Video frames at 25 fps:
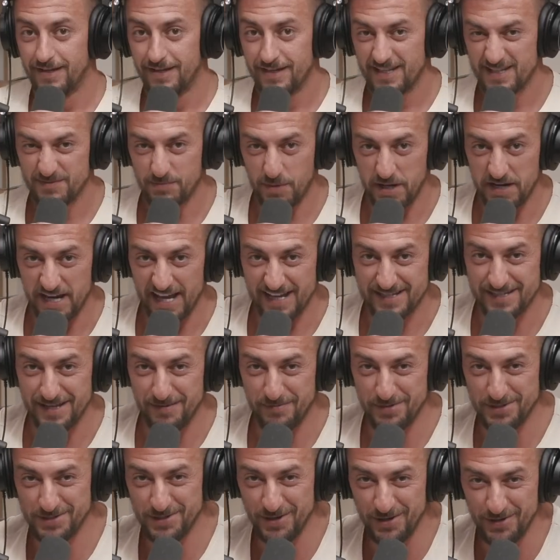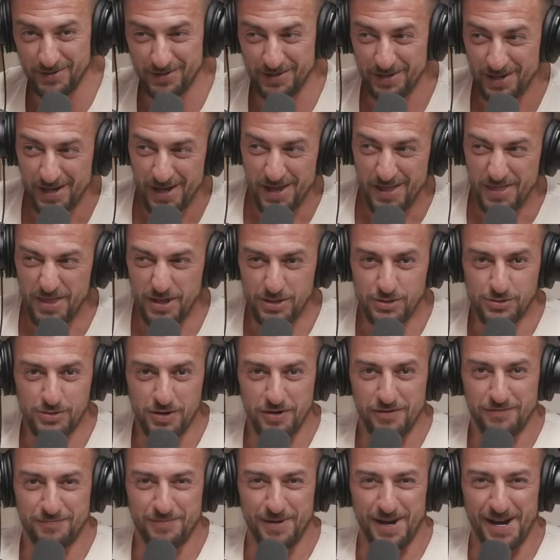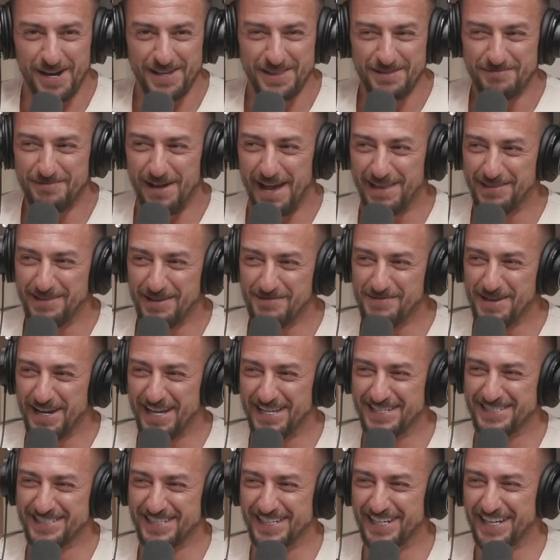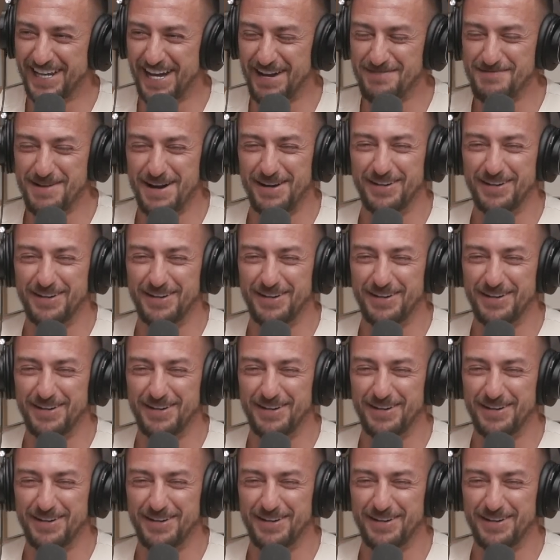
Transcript: It's my next episode. The truth behind the pandemic is going to come out.